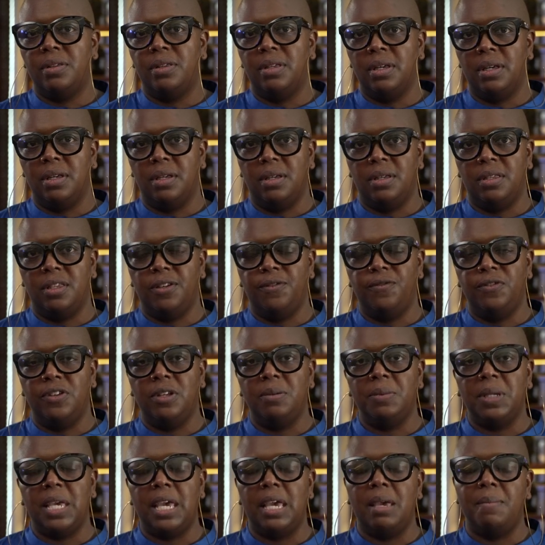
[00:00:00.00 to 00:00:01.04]
the, the
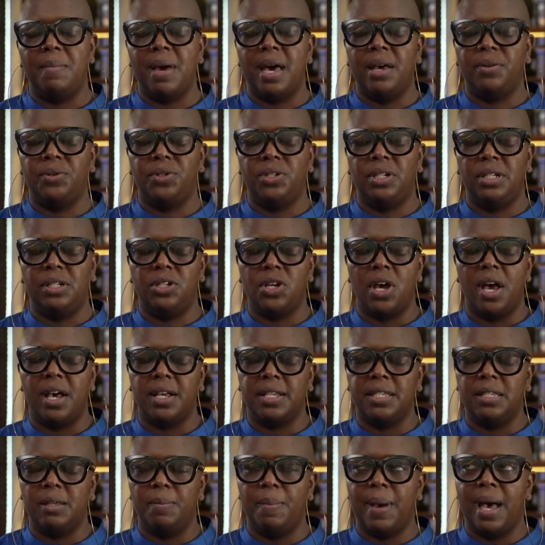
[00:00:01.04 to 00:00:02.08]
film came out, she
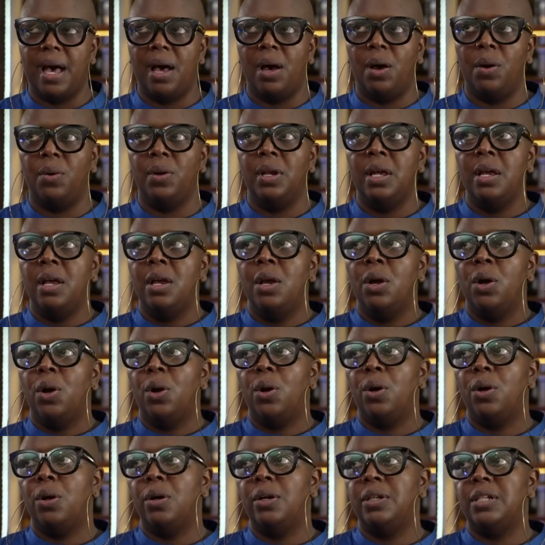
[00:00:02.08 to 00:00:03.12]
talks about
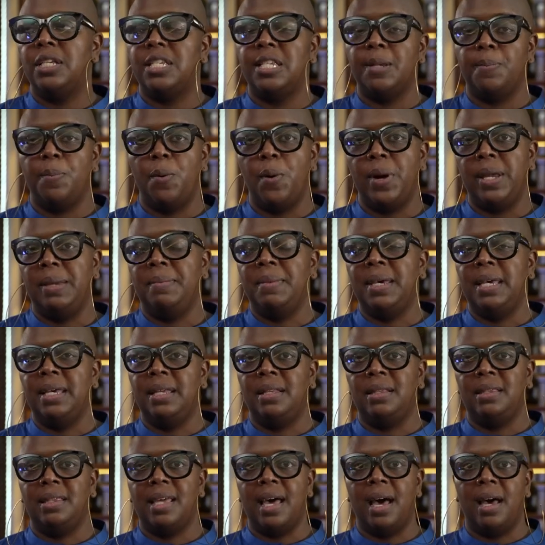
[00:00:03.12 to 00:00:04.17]
her
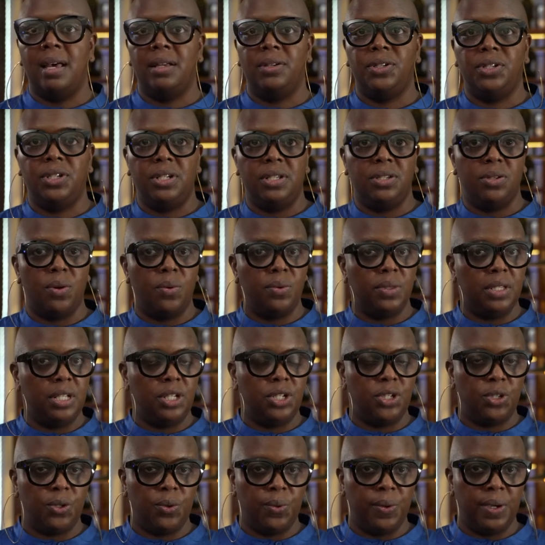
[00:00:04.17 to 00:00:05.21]
disappointment that she's only
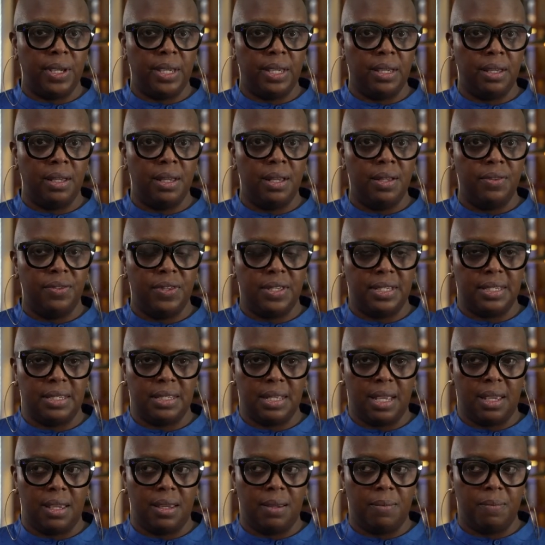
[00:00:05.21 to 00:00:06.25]
doing the
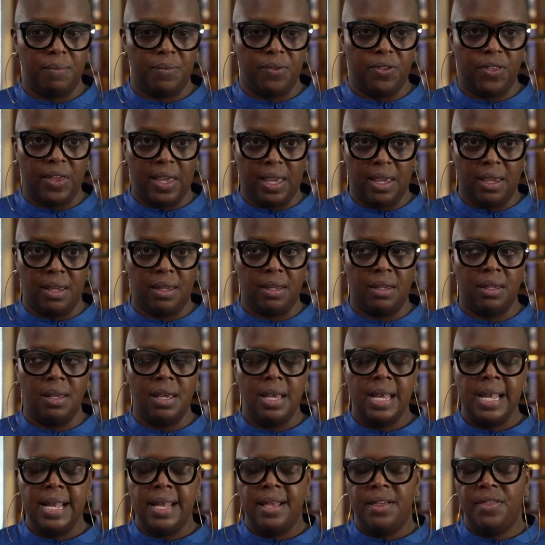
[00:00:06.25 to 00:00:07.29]
same thing
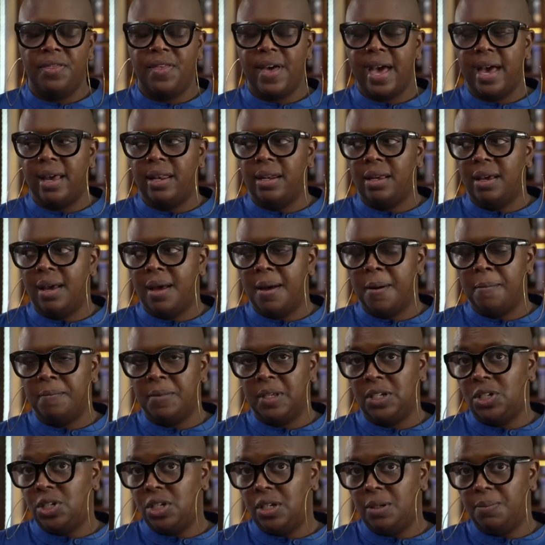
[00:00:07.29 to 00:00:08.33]
that um,
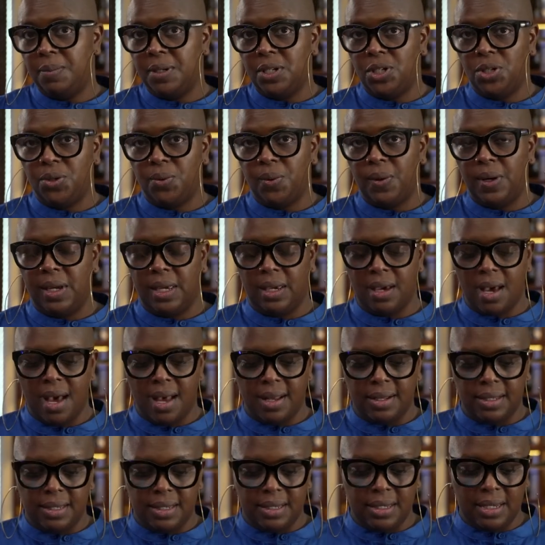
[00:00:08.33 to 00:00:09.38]
that she'd been doing
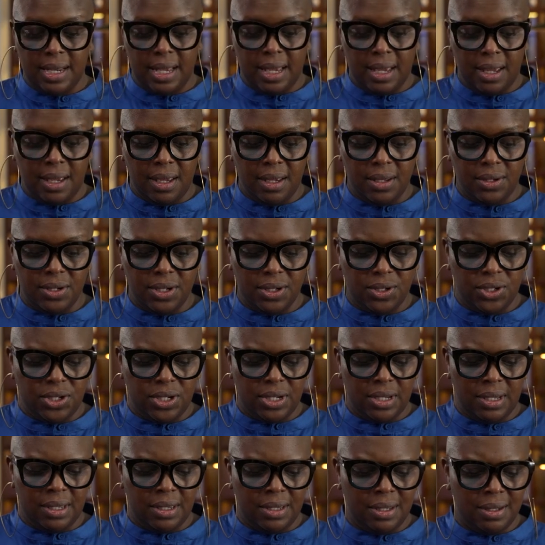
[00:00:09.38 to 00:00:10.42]
on stage, and
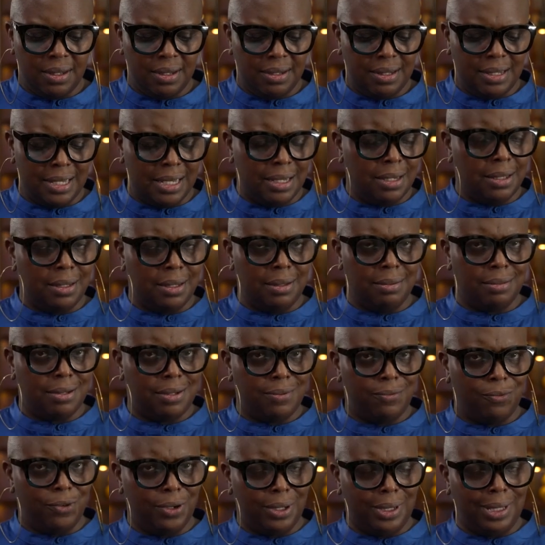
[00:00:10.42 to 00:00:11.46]
she didn't
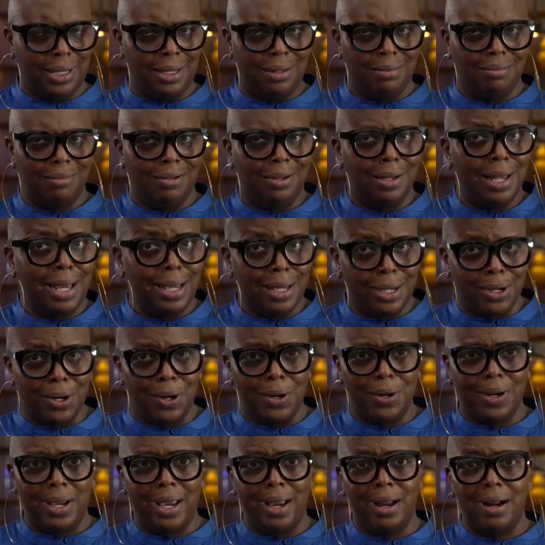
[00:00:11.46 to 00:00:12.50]
really like
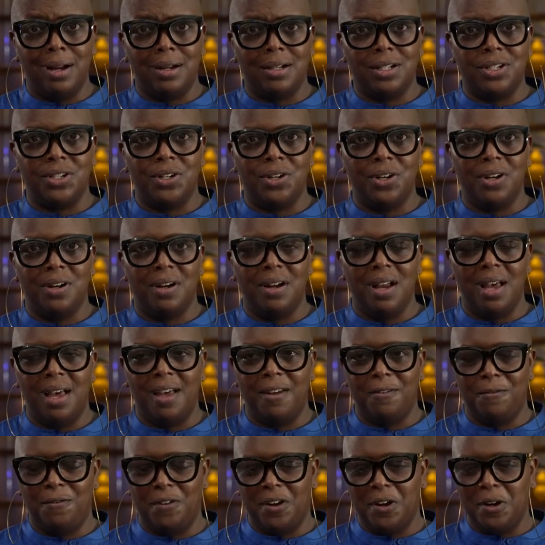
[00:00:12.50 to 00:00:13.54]
her character
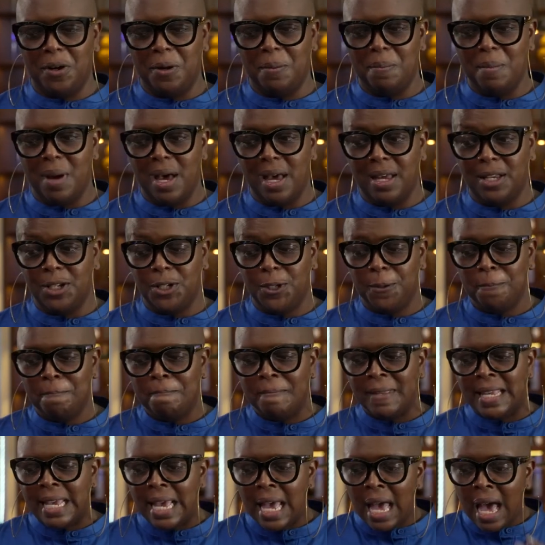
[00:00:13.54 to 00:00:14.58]
uh, very much.
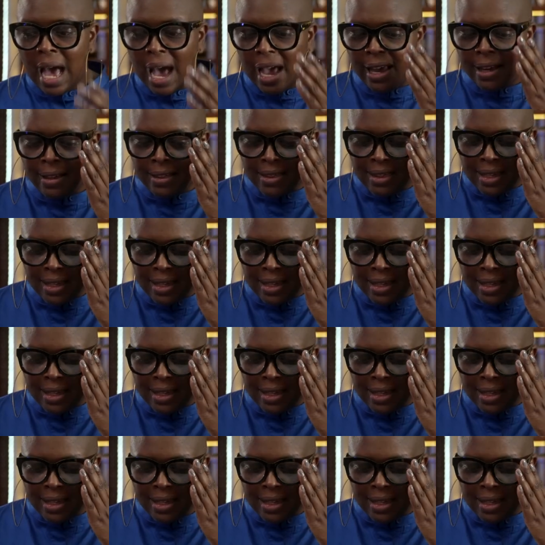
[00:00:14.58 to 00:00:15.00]
I